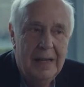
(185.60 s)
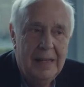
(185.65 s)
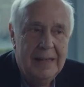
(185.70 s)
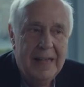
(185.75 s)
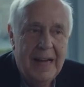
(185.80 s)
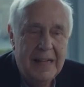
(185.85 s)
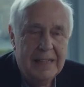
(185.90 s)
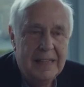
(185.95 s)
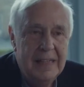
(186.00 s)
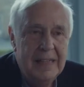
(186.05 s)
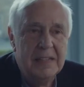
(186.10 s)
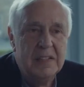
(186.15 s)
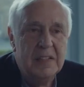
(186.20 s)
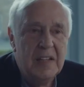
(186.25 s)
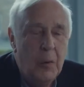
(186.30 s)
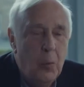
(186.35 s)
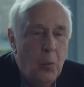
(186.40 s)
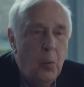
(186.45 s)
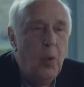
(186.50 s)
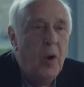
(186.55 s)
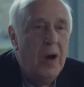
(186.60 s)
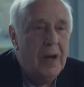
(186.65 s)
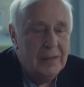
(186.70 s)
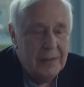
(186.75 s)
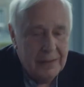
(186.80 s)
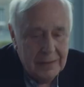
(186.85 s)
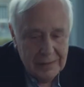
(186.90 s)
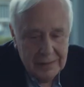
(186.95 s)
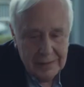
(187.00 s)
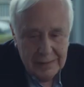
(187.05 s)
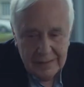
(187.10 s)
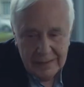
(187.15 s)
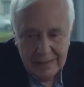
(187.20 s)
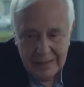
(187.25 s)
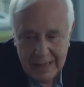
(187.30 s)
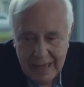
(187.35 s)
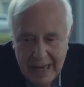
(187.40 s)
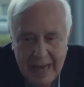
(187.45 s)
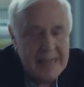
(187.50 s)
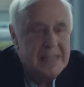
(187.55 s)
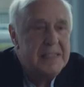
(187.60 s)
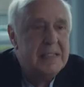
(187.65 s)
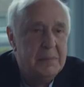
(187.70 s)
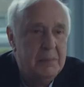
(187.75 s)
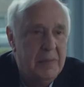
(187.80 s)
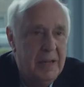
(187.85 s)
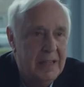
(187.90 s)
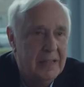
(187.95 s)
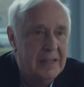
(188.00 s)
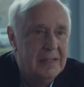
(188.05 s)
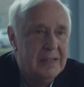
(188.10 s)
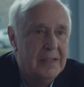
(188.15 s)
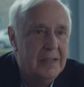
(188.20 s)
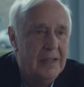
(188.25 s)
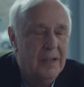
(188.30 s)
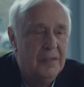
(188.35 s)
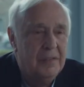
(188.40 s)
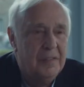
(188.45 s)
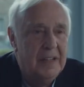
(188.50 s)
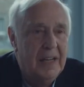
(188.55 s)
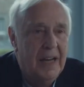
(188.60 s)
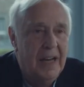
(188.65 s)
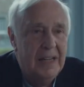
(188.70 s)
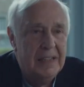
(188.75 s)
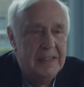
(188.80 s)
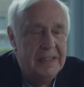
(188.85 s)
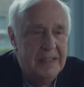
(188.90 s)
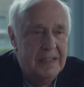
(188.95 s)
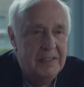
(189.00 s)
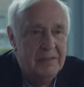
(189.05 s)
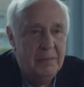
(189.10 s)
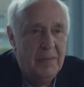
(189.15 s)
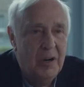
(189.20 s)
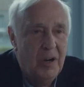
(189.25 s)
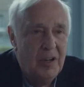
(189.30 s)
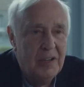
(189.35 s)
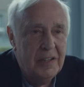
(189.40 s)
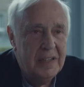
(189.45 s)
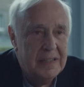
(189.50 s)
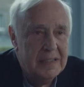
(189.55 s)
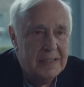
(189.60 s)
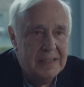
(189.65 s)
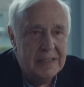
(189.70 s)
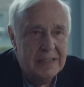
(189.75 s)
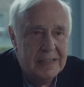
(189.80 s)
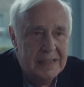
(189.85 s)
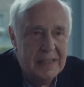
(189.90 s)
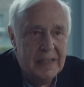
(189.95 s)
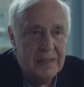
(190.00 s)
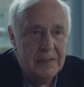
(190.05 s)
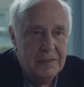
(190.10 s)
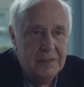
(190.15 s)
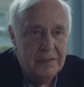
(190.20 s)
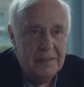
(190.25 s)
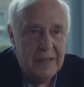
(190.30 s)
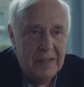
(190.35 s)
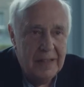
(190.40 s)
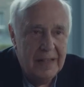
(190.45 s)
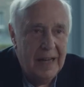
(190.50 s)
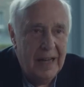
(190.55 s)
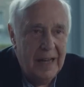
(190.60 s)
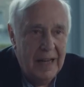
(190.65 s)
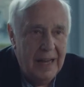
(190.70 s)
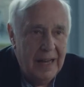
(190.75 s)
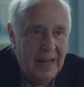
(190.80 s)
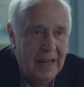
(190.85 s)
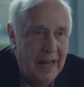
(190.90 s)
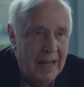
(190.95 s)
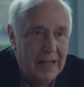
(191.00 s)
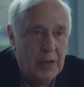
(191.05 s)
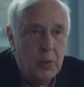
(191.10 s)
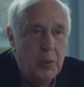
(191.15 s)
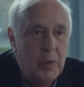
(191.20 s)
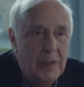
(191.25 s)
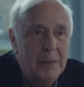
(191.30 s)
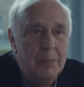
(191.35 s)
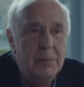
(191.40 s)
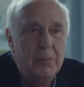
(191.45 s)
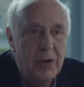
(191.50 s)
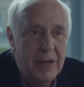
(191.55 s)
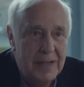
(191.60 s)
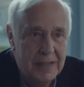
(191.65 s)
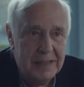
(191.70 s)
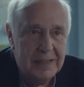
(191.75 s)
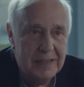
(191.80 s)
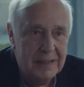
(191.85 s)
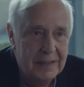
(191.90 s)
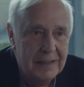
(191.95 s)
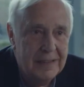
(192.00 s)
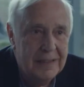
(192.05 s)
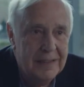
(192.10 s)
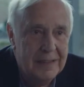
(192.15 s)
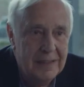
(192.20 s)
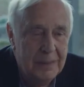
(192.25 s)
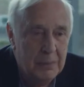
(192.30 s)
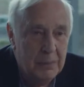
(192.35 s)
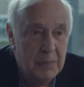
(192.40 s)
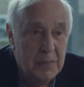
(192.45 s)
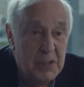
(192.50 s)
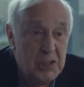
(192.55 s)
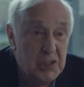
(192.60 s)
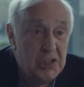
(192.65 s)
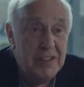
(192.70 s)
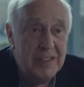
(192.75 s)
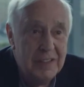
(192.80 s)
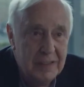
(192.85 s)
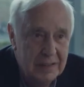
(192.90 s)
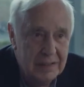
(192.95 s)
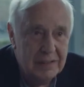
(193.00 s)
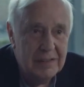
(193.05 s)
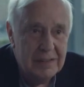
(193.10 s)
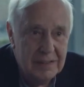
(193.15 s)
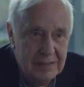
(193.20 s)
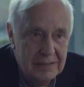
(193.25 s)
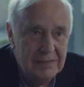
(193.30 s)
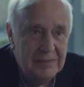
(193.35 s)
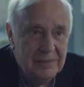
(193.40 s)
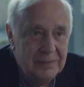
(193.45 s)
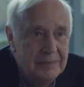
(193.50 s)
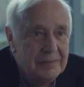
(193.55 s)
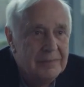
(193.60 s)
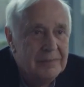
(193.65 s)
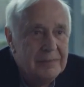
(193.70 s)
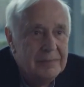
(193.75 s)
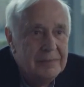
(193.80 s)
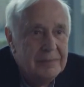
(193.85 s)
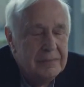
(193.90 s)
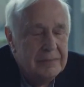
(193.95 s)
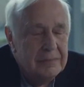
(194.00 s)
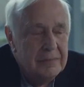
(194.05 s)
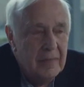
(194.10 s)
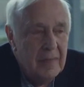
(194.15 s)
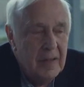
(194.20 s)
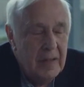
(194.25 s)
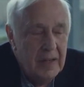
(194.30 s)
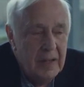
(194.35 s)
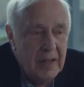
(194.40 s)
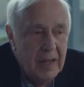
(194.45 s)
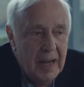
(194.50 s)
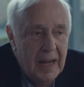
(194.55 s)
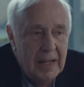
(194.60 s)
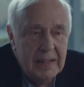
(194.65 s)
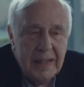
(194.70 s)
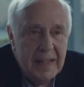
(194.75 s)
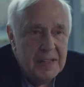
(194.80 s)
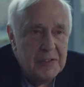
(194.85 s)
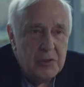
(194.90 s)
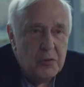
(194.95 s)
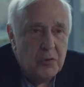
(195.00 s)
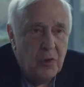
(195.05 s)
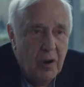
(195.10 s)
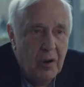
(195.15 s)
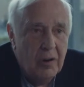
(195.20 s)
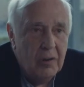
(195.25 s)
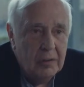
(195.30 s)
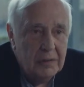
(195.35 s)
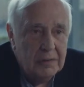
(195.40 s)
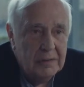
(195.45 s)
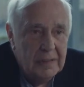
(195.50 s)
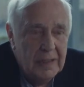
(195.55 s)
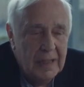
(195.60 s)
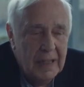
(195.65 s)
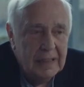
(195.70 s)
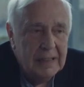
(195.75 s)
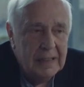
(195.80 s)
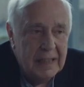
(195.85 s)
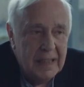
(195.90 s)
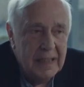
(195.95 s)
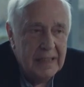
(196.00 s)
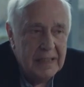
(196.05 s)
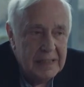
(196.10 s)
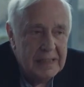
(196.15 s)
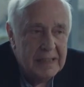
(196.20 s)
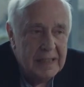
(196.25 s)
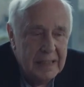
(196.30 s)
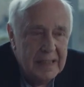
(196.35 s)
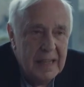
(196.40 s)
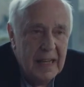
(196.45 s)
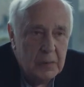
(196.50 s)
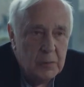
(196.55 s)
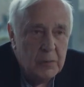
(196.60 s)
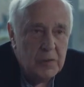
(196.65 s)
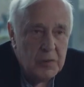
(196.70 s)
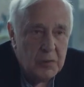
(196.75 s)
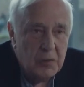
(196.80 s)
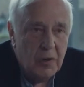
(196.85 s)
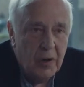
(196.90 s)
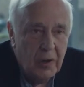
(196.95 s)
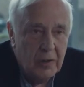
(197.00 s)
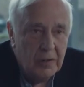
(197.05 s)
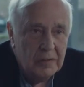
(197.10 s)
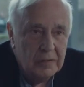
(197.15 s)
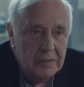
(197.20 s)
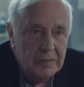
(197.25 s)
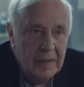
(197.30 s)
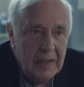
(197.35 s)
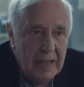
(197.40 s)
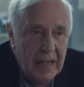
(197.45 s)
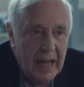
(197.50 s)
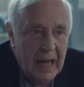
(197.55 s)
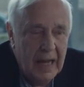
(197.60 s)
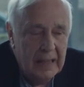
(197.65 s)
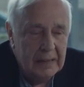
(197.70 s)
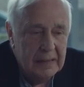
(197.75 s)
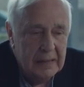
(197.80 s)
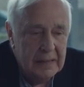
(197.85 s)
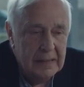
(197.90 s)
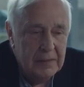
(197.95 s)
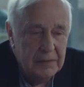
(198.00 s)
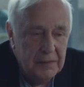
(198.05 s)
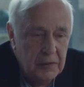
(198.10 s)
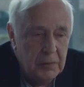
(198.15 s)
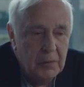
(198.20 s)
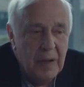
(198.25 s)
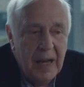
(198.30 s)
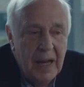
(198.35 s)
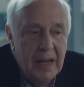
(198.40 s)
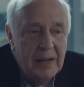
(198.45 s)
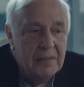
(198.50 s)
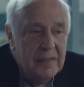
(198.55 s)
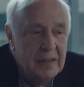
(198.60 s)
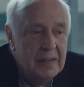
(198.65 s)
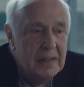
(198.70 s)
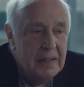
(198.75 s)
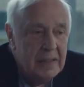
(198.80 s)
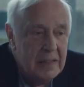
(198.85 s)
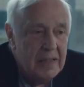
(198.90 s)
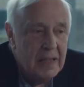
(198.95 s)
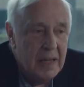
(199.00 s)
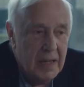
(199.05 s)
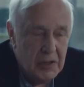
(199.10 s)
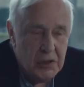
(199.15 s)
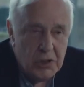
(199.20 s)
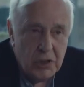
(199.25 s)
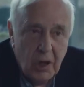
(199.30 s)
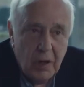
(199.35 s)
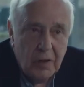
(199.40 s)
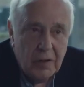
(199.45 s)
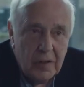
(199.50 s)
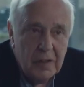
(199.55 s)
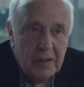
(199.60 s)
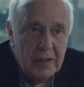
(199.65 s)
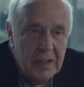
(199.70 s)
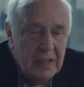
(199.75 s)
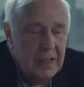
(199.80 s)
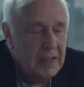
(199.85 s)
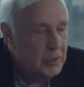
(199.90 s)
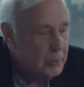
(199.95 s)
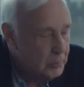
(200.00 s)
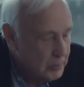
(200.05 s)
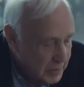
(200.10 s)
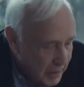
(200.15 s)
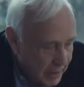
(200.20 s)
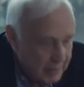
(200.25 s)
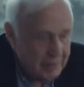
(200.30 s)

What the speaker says: That is one aspect of the idea of markets as self-equilibrating machines. And that's wrong. And Keynes said that was wrong. And that if you have a shock, the